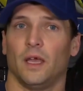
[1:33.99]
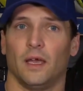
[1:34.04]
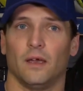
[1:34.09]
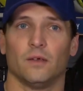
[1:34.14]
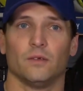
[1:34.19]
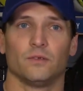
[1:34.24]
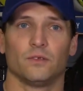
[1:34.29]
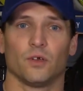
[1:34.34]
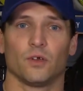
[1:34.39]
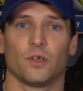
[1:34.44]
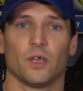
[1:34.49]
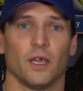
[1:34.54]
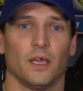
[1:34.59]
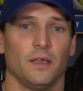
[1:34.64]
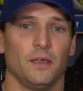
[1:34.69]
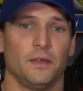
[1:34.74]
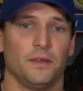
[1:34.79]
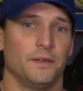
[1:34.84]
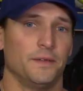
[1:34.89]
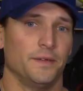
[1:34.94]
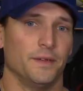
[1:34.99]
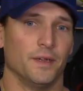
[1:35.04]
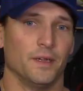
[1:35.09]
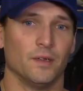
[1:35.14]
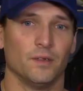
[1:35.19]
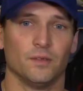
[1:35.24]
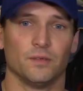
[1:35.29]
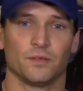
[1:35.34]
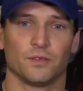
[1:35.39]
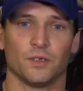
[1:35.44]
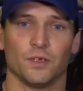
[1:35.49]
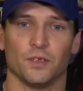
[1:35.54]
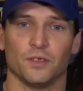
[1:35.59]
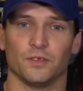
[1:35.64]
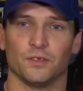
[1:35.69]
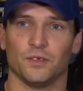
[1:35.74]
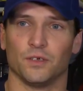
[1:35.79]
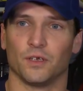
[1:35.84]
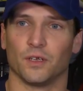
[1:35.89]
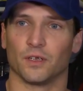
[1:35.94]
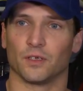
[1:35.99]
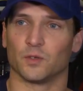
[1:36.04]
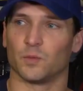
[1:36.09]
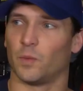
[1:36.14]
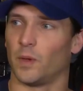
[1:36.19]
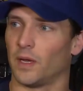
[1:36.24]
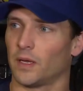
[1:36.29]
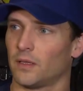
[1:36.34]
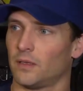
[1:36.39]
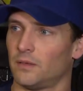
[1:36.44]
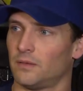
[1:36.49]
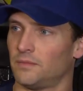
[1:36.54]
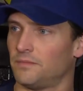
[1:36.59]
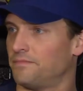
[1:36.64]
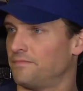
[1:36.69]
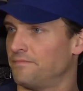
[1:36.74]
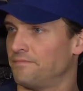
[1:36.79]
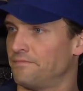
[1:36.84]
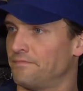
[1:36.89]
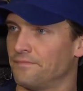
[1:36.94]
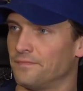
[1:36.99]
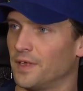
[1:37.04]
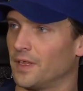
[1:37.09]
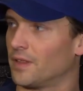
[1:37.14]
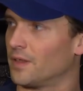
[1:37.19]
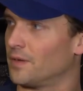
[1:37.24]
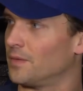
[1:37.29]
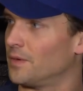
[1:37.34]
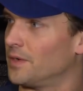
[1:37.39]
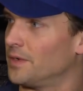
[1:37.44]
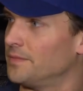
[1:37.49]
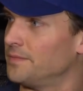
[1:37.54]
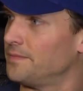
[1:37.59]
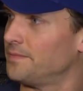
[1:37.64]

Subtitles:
Yeah, it's okay. You know, as good as you could expect. Nothing wrong.